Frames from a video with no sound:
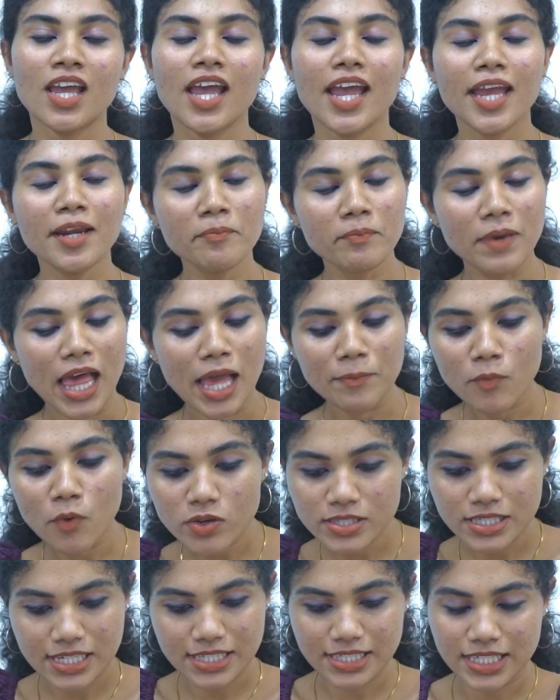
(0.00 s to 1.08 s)
In black box
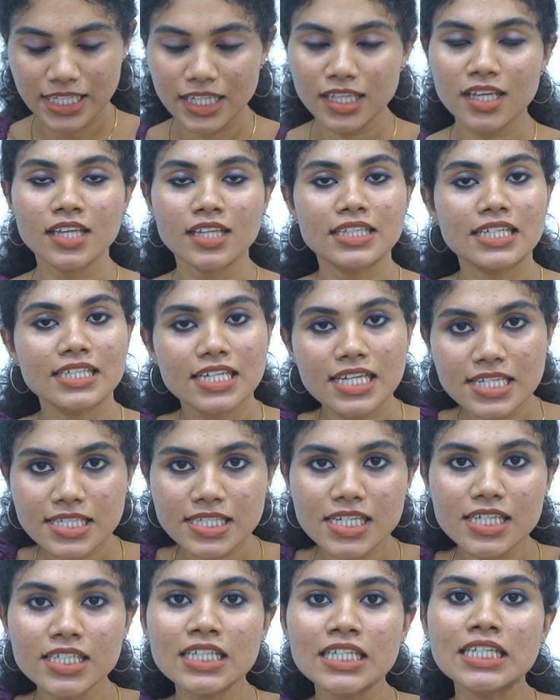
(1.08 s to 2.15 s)
testing, the tester